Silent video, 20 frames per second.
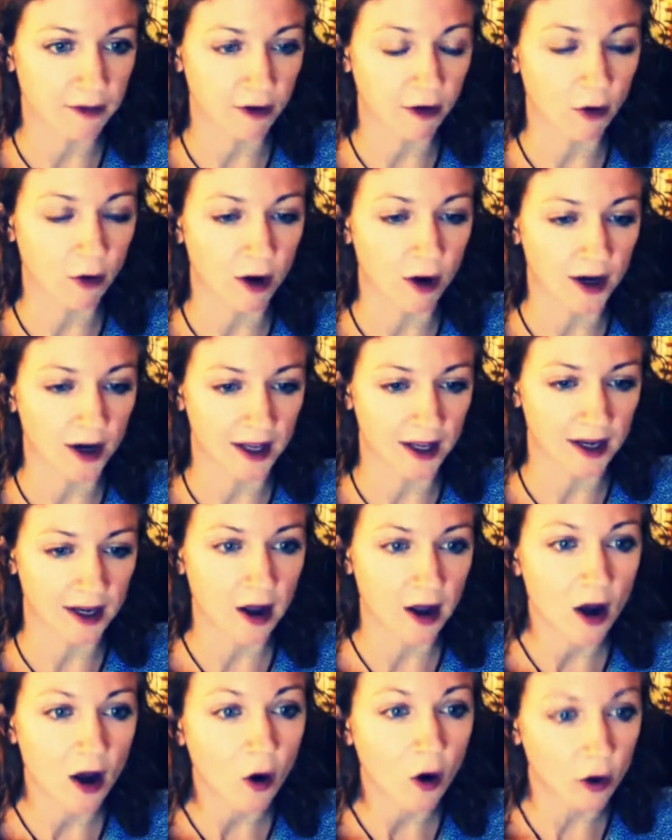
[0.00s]
being
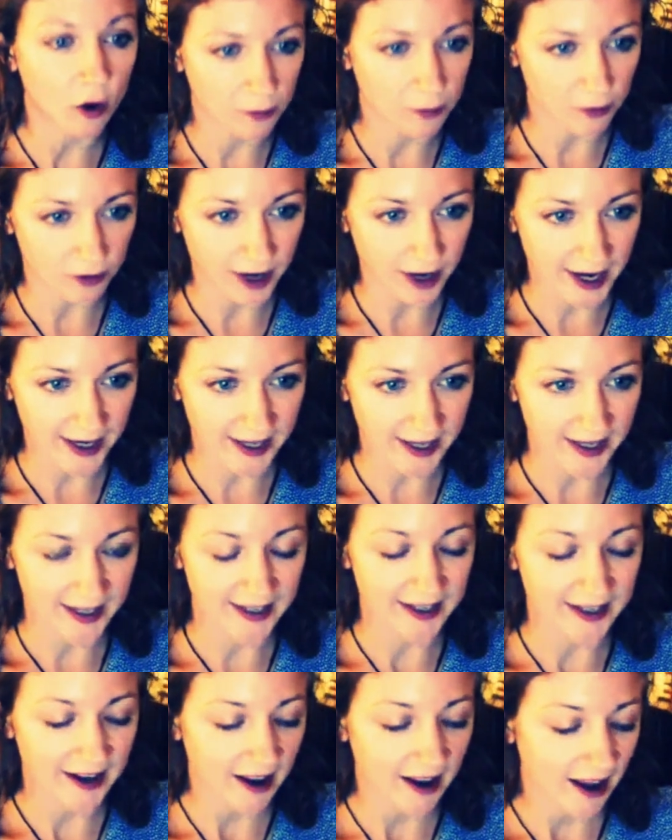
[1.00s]
recorded or
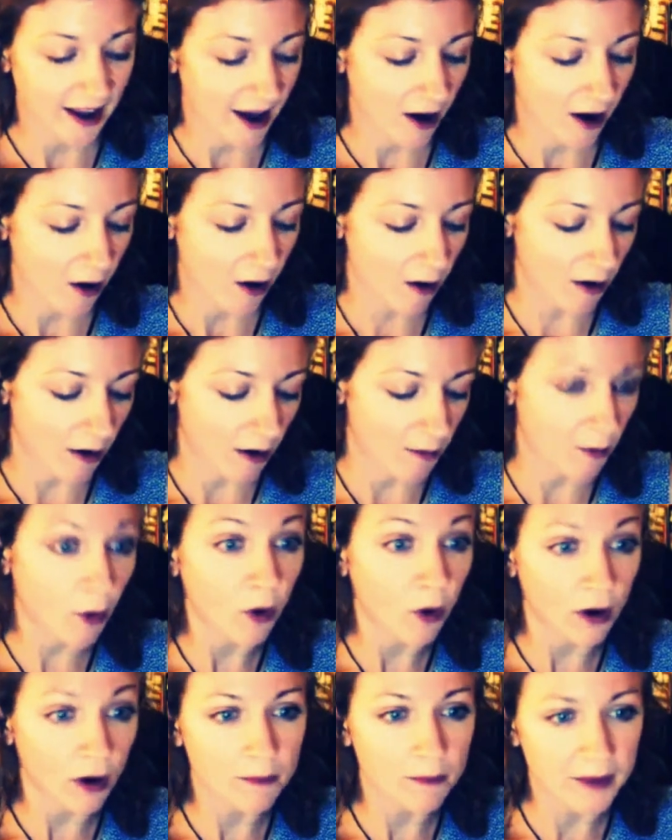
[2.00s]
berated,
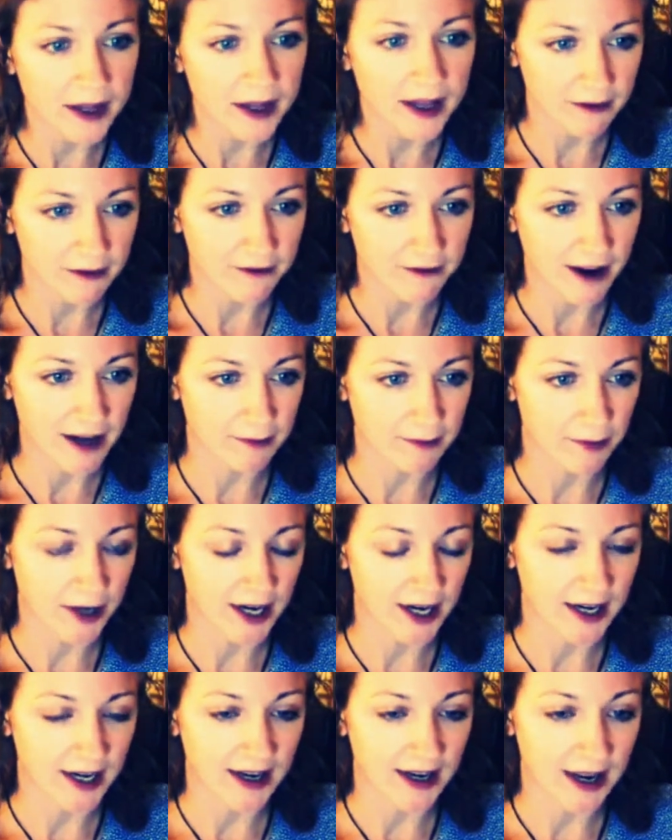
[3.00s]
or being in
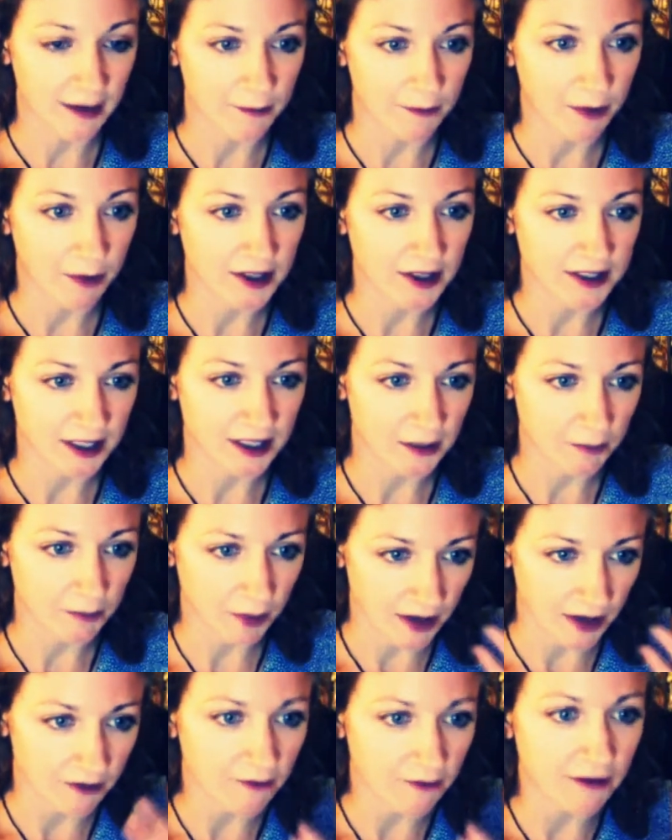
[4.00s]
fact berated in
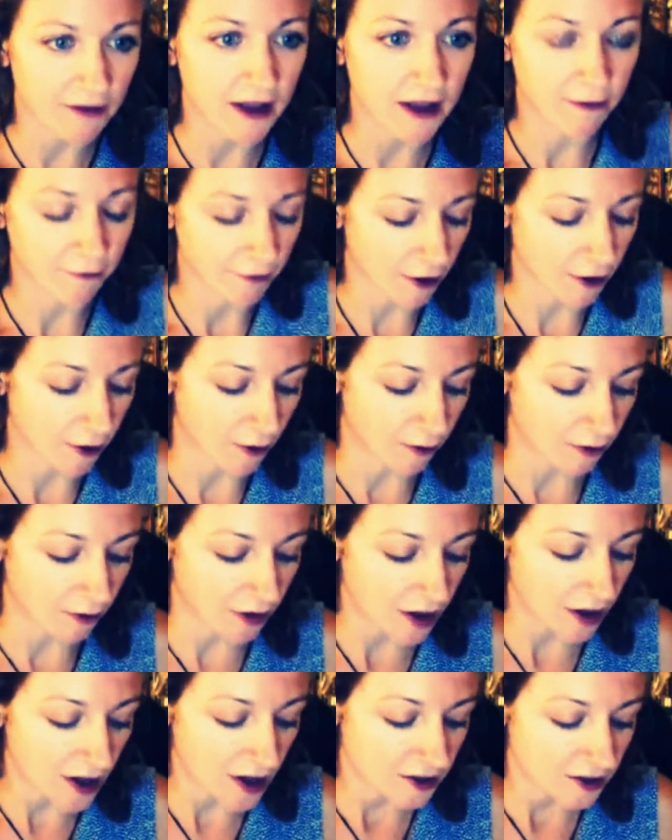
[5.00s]
person but via
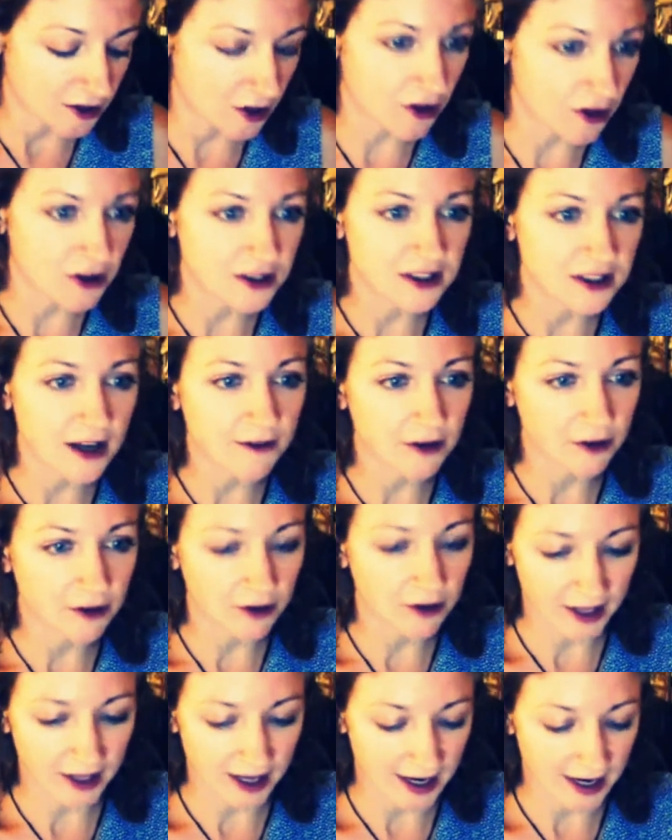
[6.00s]
phone. So there's never
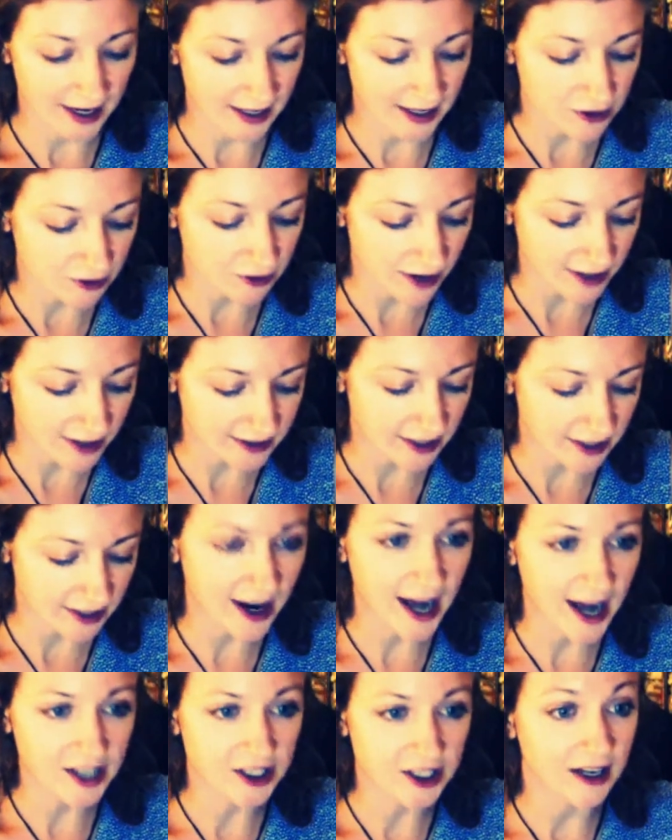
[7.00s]
really any direct
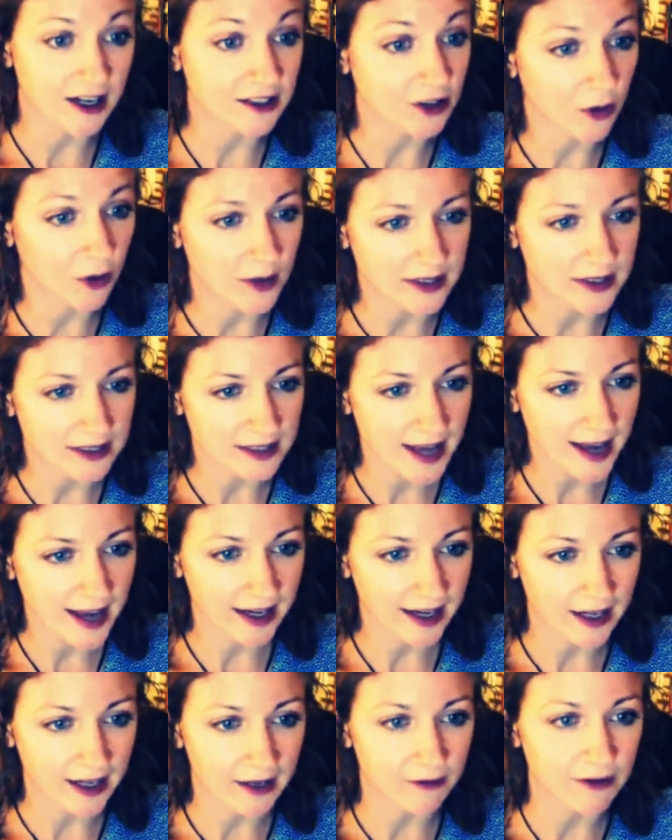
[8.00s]
interaction. It's always
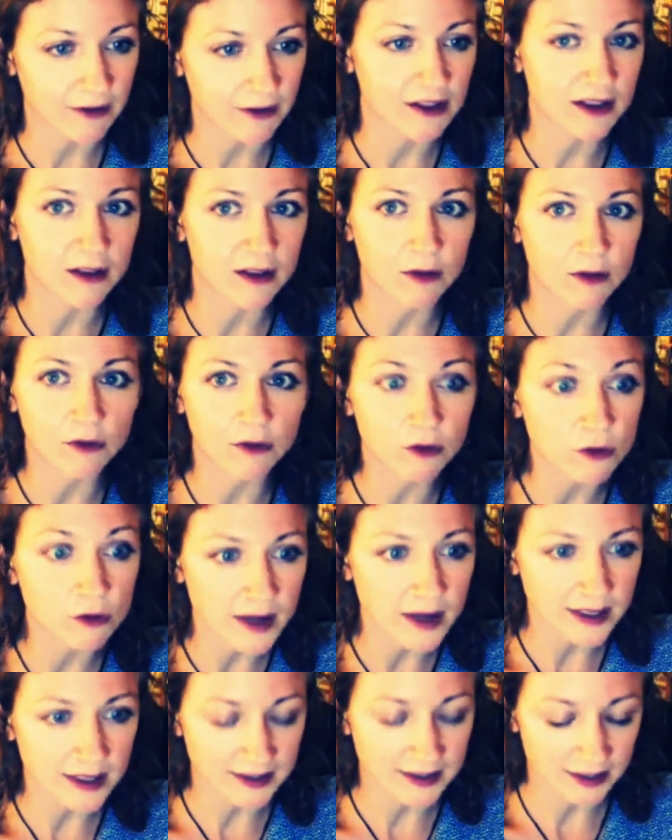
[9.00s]
negative. And then the roommate
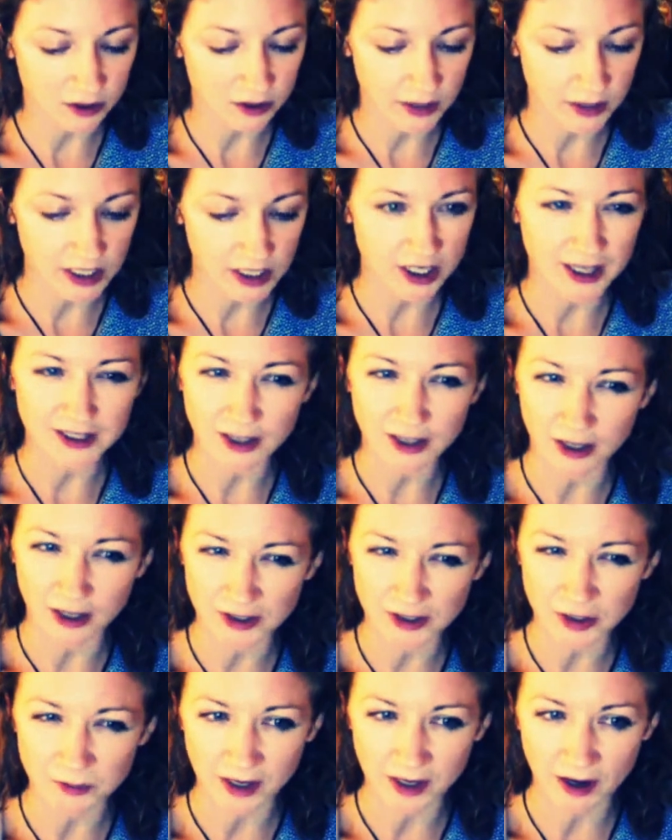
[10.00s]
situation has also
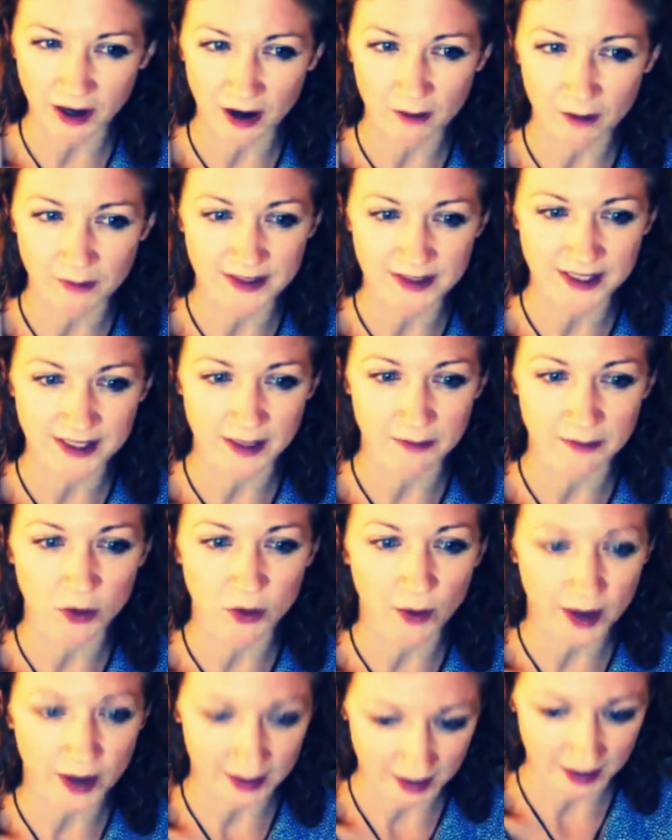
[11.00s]
become, it seems, quite
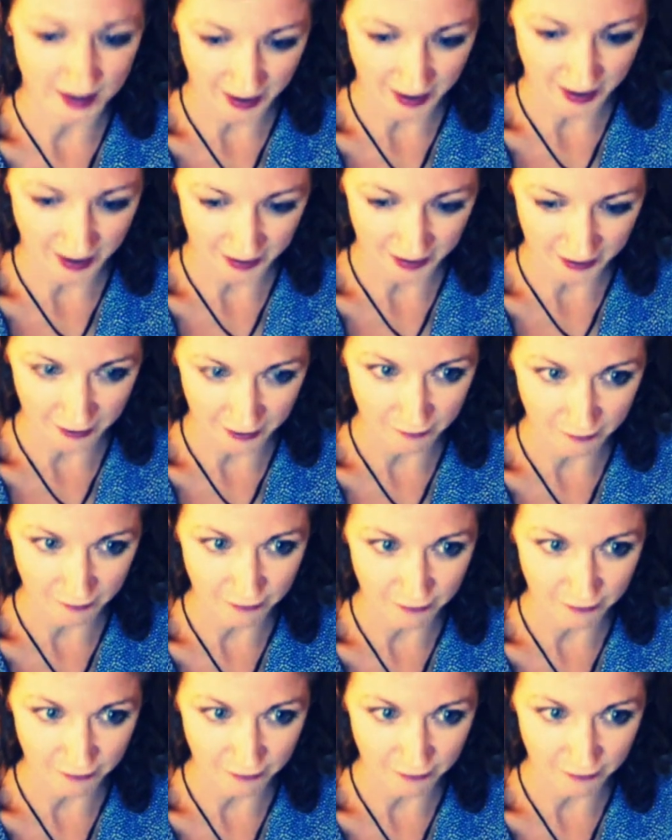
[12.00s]
negative,